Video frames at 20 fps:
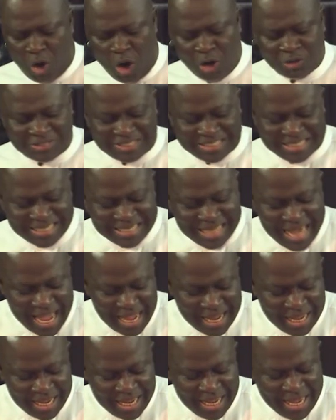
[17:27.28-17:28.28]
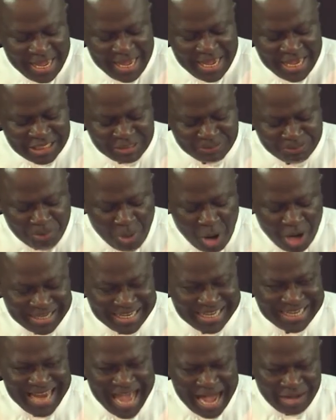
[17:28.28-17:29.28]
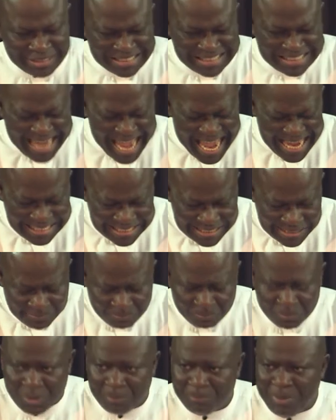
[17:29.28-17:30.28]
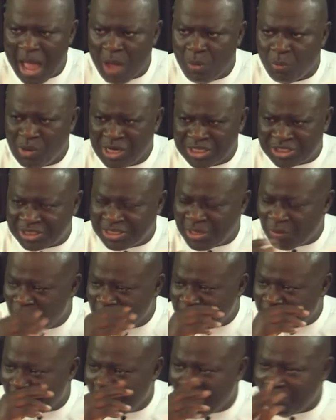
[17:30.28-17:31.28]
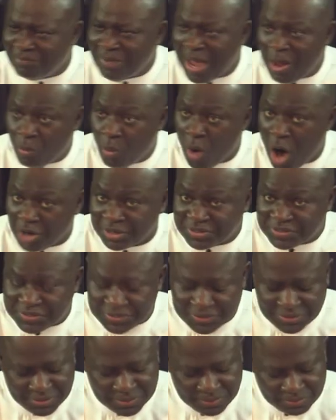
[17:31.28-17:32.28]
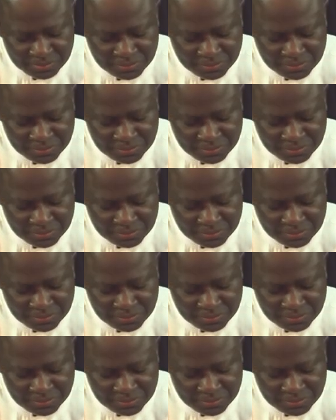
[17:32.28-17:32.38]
consider his body now dead, by which the wisdom of men works.